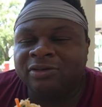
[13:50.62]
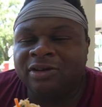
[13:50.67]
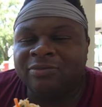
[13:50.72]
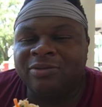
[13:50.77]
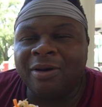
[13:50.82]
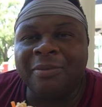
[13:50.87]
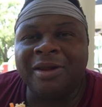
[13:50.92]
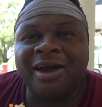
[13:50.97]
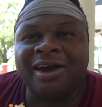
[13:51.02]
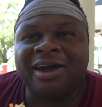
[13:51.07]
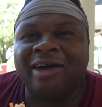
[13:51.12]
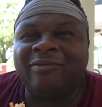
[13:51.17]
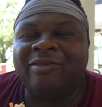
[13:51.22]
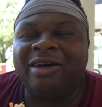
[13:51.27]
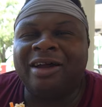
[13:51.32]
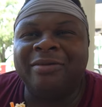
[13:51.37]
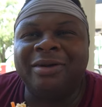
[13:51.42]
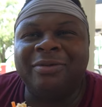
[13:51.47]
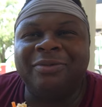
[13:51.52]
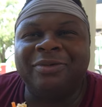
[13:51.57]
Probably not gonna have a
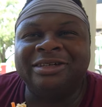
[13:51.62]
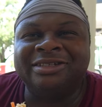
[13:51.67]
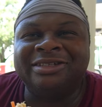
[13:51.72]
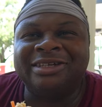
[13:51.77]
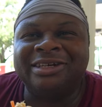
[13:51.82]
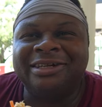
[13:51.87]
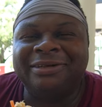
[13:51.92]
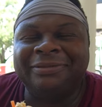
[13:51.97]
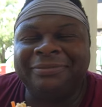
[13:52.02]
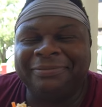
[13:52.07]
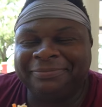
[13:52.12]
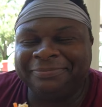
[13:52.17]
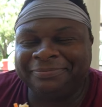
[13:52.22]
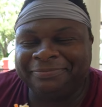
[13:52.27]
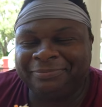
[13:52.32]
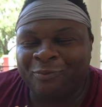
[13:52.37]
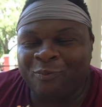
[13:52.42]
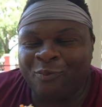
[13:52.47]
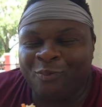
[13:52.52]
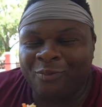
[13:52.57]
lot of memories in it.
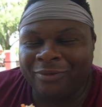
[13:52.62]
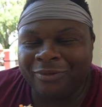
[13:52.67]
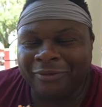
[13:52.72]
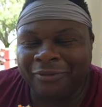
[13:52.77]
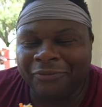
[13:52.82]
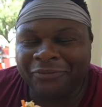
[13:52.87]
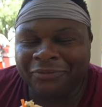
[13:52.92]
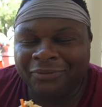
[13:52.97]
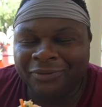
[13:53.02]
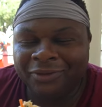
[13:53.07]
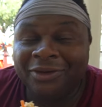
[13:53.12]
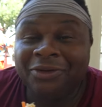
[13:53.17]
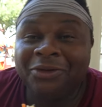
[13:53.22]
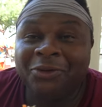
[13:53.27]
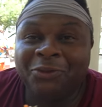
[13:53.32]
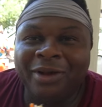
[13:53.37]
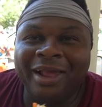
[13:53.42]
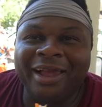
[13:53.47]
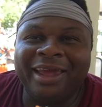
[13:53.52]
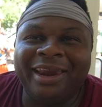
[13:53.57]

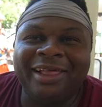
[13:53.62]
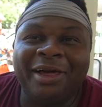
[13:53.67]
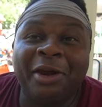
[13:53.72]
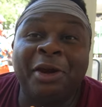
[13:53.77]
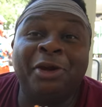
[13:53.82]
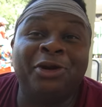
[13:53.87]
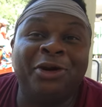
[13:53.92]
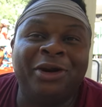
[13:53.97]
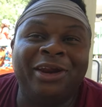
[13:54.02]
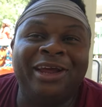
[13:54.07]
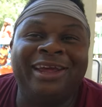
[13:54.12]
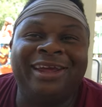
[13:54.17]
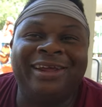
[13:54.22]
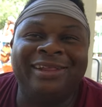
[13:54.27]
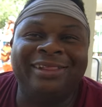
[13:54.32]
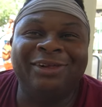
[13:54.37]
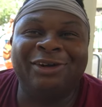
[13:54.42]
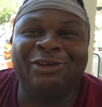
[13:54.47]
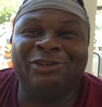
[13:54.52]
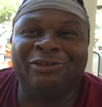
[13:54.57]
But I get a lot of dirty
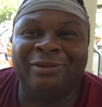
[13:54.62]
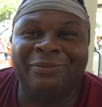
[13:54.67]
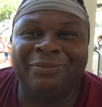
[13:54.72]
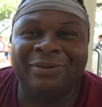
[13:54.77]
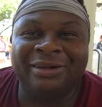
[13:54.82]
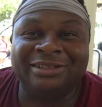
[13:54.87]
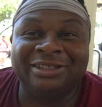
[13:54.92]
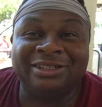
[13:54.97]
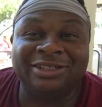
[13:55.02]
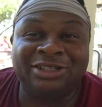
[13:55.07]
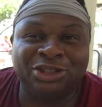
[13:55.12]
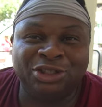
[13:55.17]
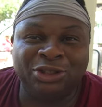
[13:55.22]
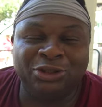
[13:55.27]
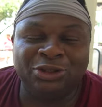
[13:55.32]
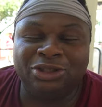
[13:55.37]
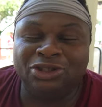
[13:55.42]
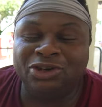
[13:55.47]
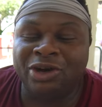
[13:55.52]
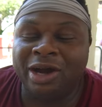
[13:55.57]
looks from the princess because she
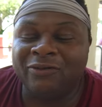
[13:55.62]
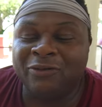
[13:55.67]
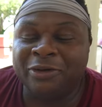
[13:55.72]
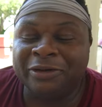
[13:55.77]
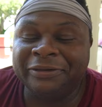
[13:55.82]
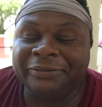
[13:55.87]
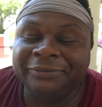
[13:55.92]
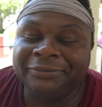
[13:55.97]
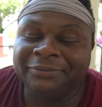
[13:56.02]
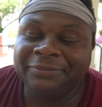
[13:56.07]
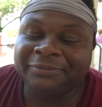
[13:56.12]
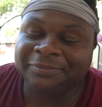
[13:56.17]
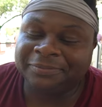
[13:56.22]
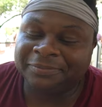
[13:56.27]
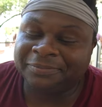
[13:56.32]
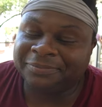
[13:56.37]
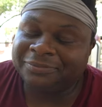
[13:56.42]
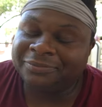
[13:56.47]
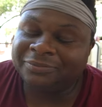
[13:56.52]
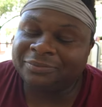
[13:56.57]
used to drive one.
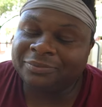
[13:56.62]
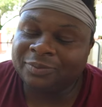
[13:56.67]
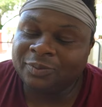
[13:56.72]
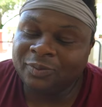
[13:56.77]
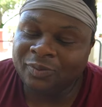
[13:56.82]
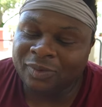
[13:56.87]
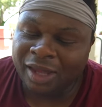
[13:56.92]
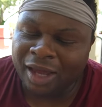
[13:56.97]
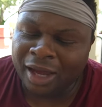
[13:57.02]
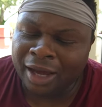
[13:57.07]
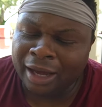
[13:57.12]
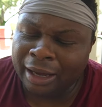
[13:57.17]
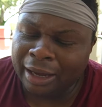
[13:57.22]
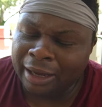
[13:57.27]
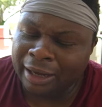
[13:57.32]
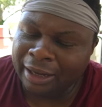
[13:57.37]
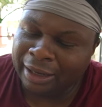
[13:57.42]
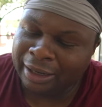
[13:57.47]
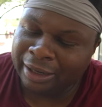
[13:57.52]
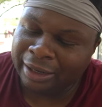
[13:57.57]

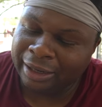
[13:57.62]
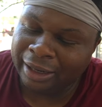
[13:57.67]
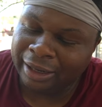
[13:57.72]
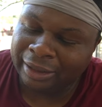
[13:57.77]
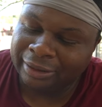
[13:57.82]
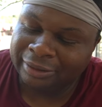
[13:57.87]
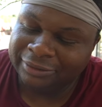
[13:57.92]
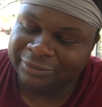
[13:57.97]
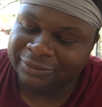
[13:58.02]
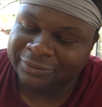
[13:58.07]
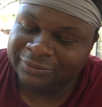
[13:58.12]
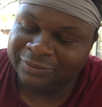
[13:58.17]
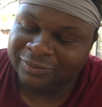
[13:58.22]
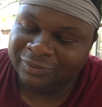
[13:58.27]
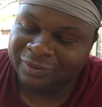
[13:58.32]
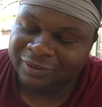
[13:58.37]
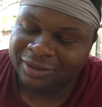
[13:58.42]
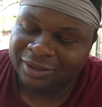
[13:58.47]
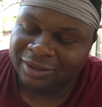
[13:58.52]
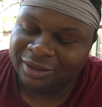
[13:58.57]
Uh,
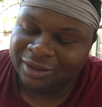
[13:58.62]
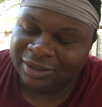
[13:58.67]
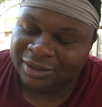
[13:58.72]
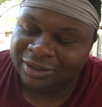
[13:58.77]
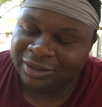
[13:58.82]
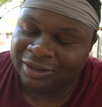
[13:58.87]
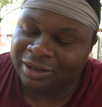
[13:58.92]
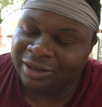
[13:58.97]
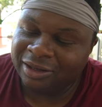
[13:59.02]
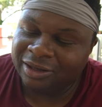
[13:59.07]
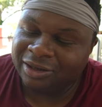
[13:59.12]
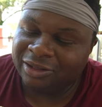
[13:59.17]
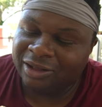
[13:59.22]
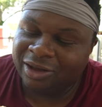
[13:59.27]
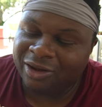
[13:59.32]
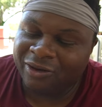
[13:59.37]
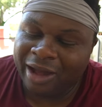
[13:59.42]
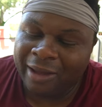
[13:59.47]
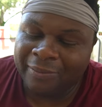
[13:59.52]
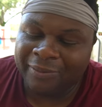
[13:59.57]
the,
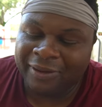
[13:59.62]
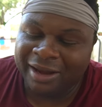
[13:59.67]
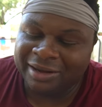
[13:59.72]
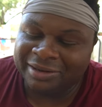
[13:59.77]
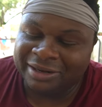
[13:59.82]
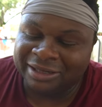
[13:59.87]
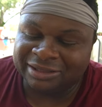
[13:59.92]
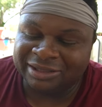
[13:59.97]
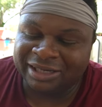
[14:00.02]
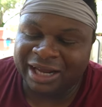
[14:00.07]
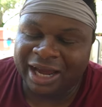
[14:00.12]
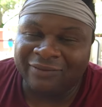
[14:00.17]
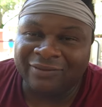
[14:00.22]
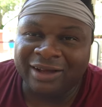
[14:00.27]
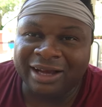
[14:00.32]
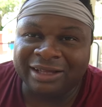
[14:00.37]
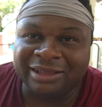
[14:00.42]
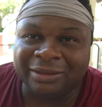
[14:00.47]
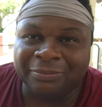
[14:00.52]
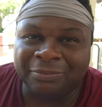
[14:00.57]
the crab cake doesn't have
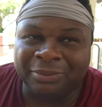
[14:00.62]
like the